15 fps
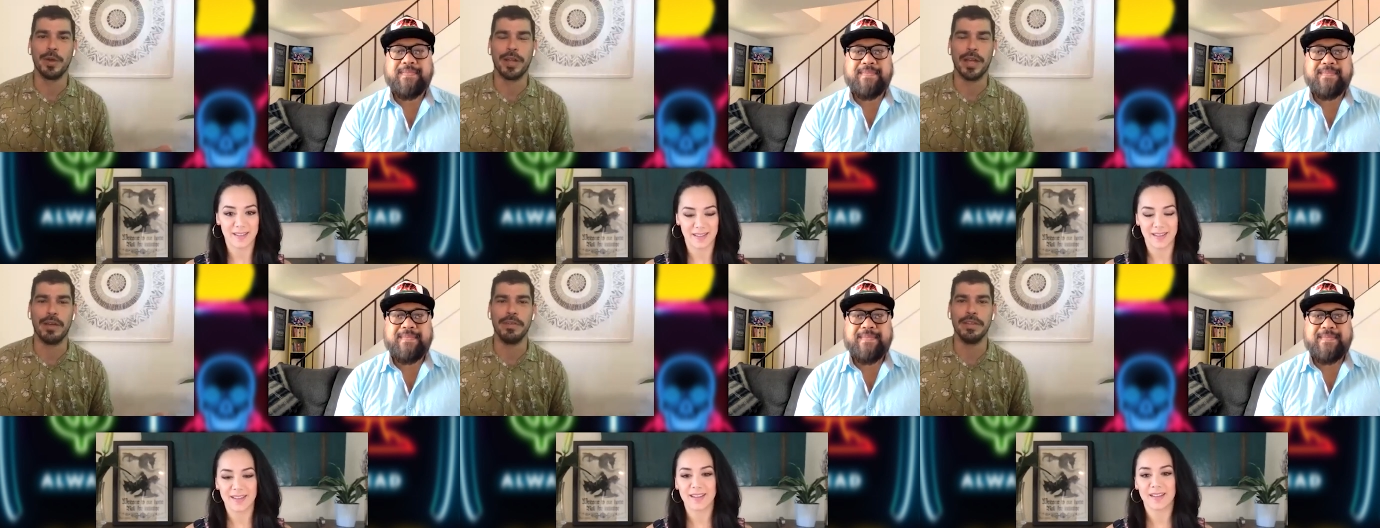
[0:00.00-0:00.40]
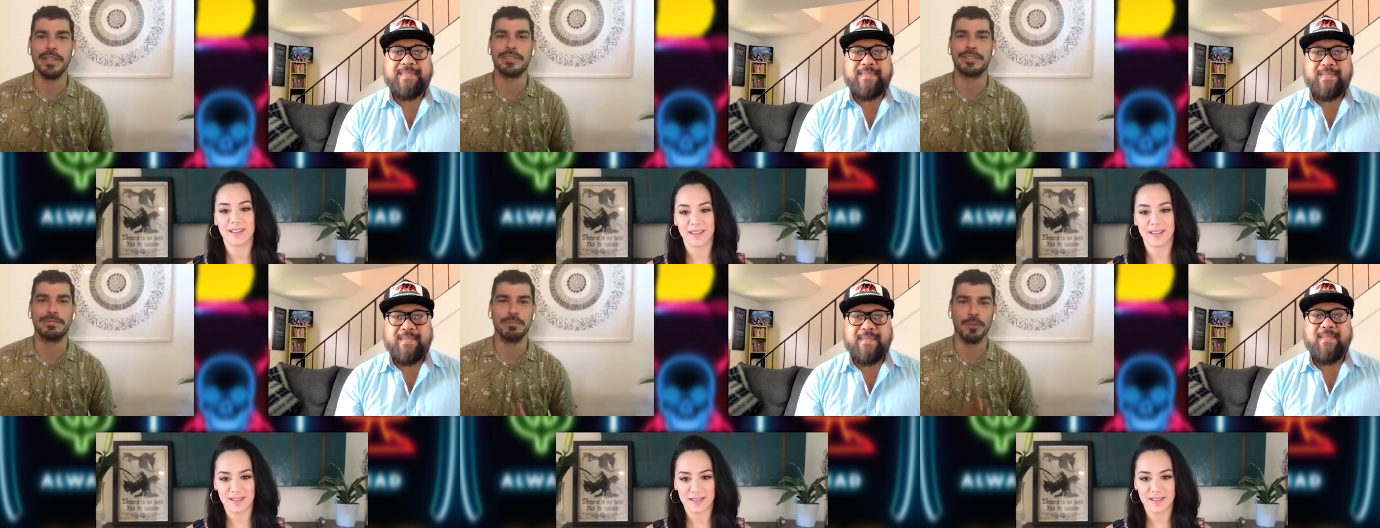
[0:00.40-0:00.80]
Speaker 1: recover
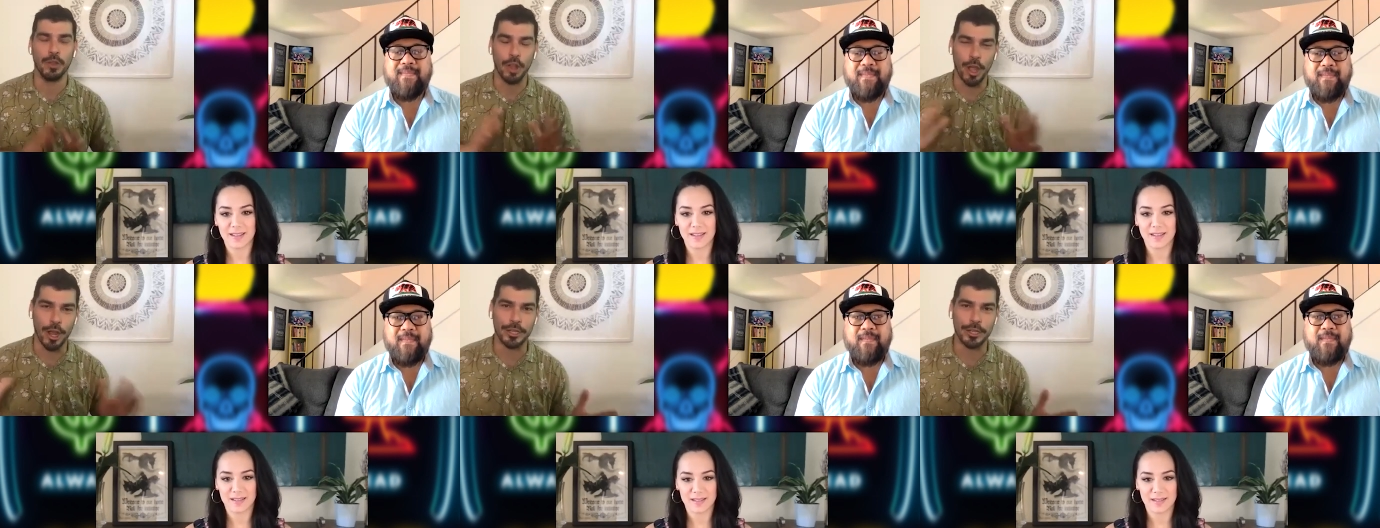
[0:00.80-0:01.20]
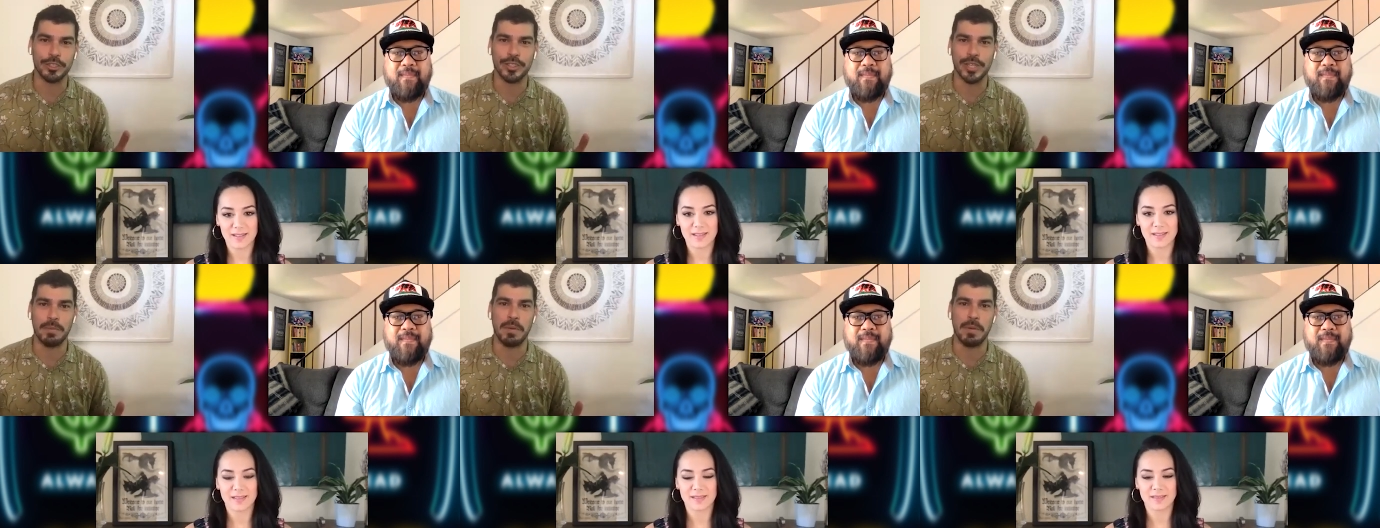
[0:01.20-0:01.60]
this
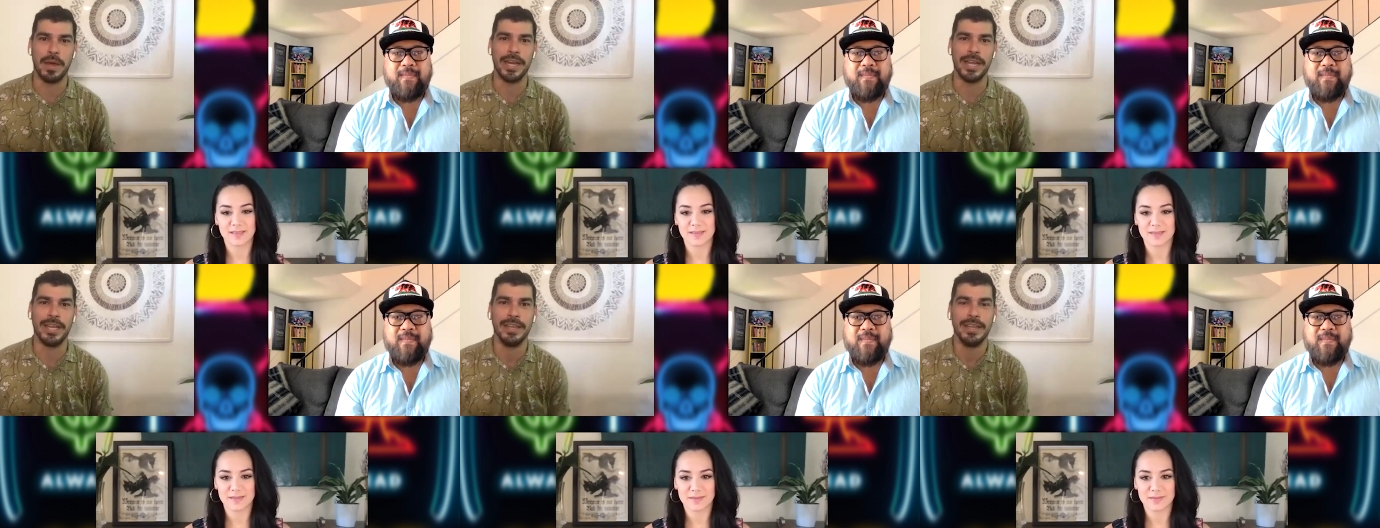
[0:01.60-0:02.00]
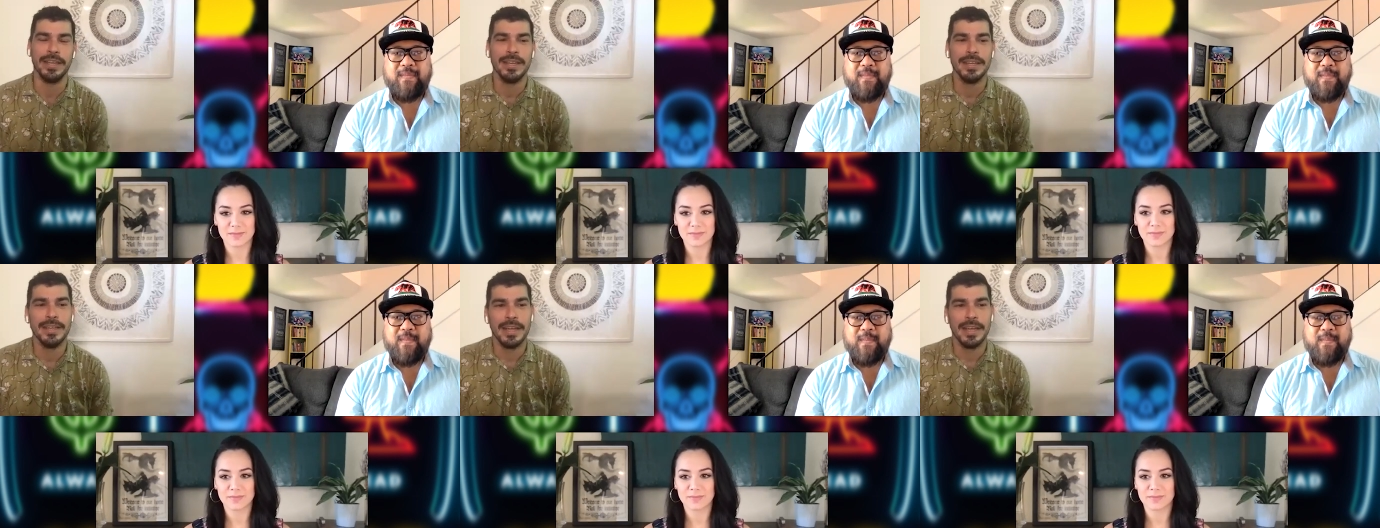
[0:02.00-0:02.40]
large sum of money
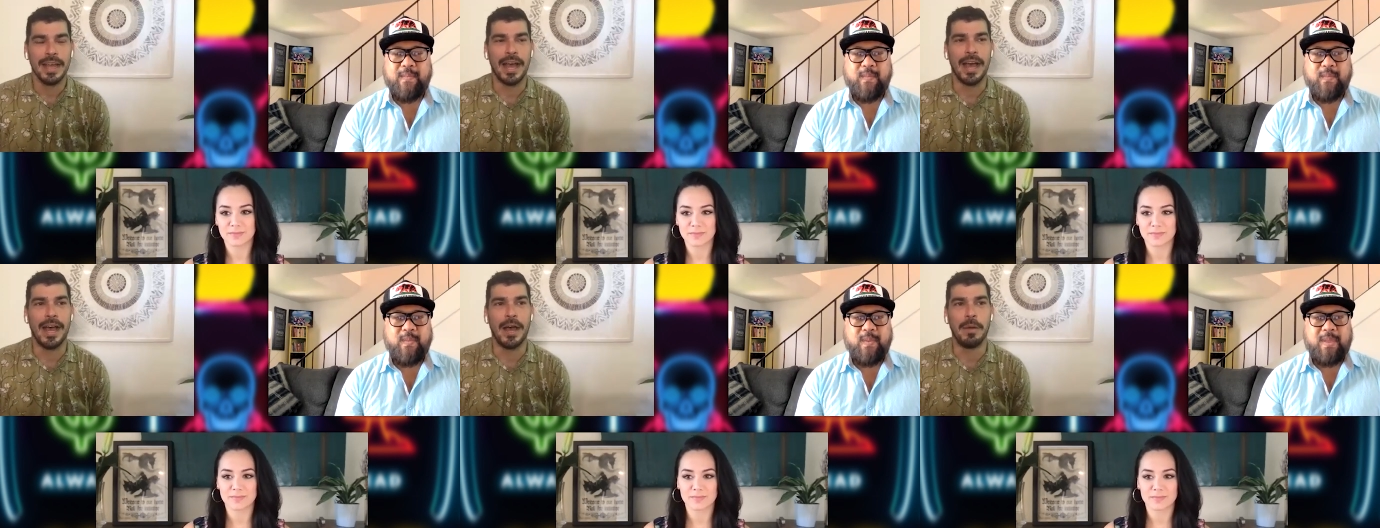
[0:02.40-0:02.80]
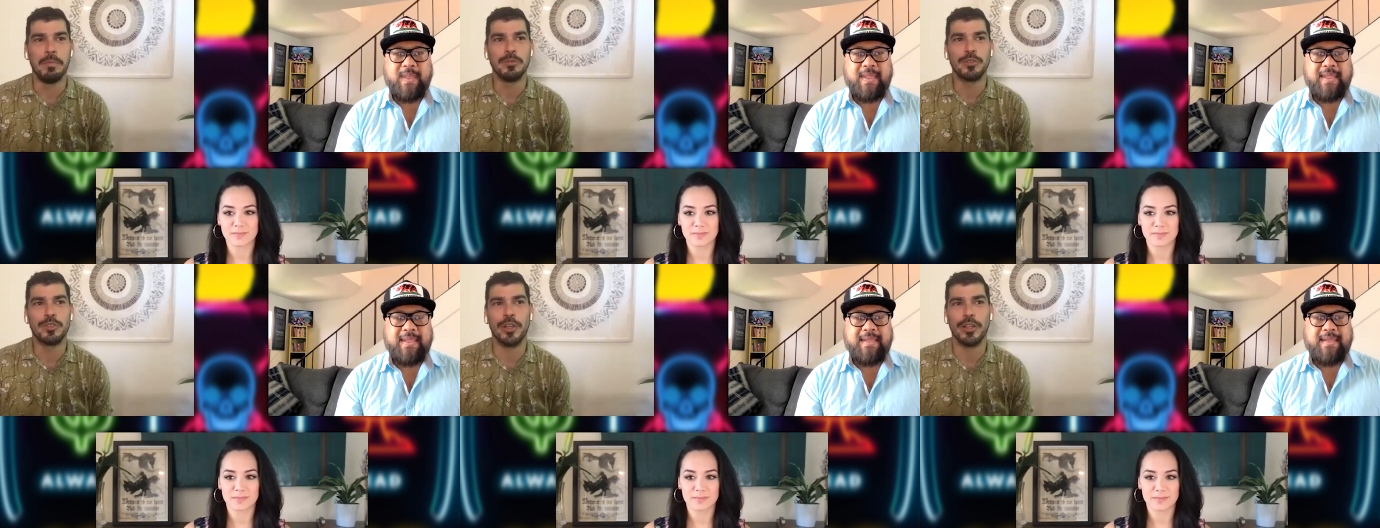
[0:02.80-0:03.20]

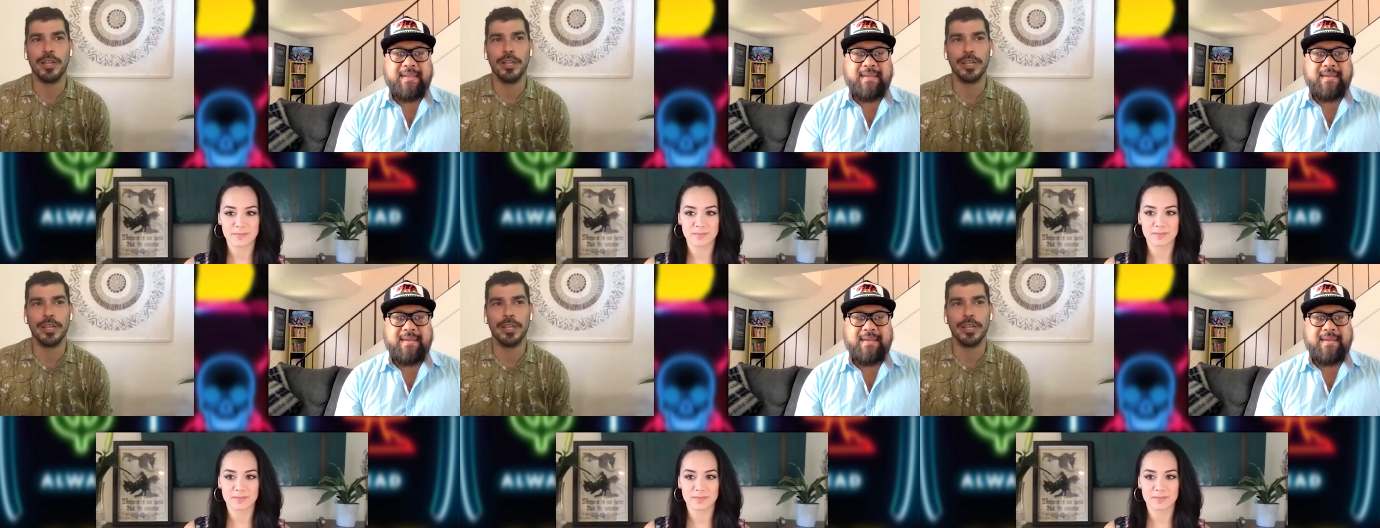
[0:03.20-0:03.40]
um, so they're